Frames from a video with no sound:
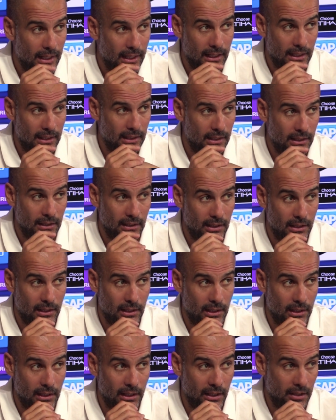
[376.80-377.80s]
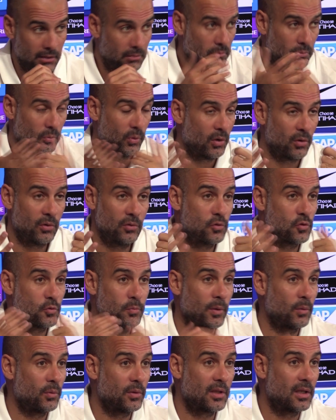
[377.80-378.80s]
And we're going to
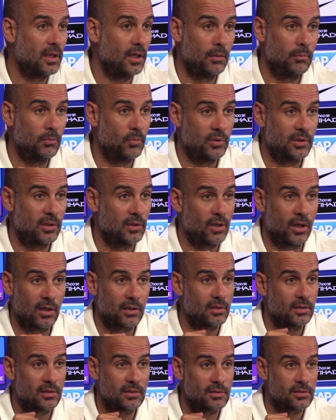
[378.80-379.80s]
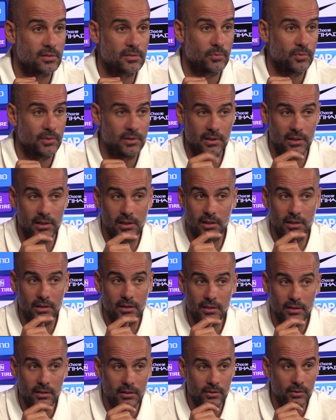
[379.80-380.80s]
speak with him, with the doctors, with
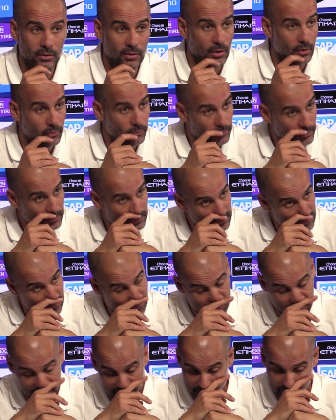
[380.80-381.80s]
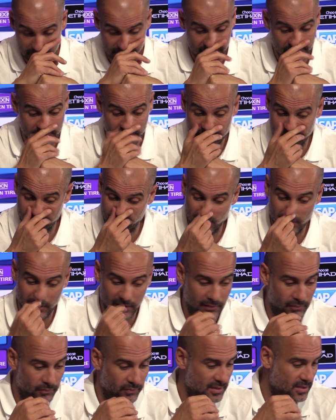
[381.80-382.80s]
you know, with the
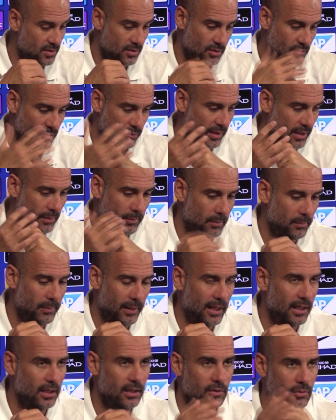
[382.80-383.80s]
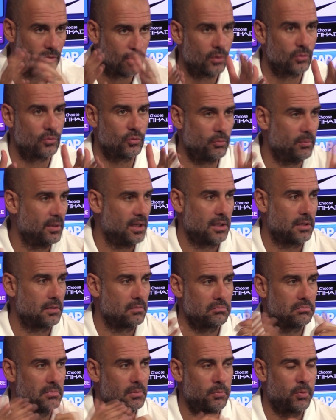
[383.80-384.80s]
physios, with everybody, you know, to make
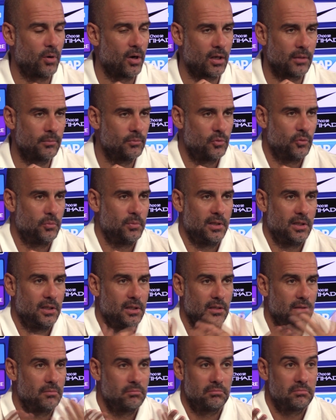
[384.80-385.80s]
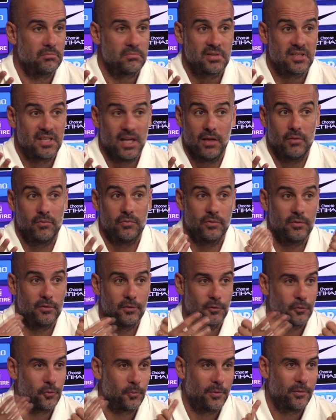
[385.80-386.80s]
a program to be safe,
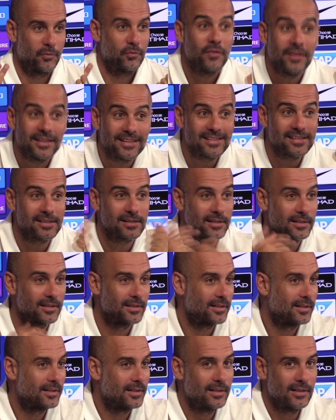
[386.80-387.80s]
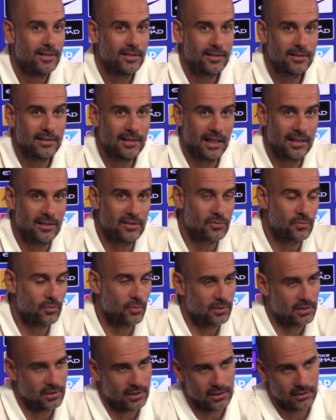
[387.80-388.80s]
to be fit. That is
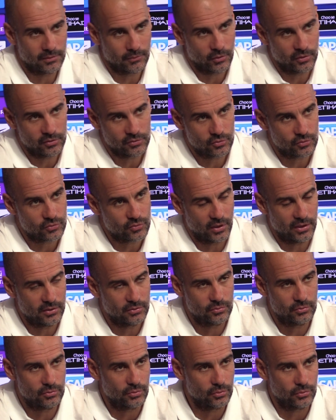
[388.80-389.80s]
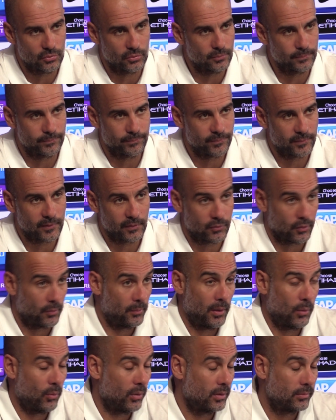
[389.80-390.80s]
what I'm going to try to do
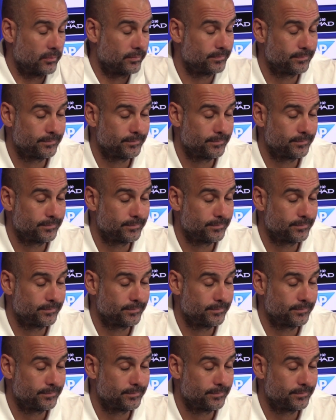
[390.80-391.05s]
from now on.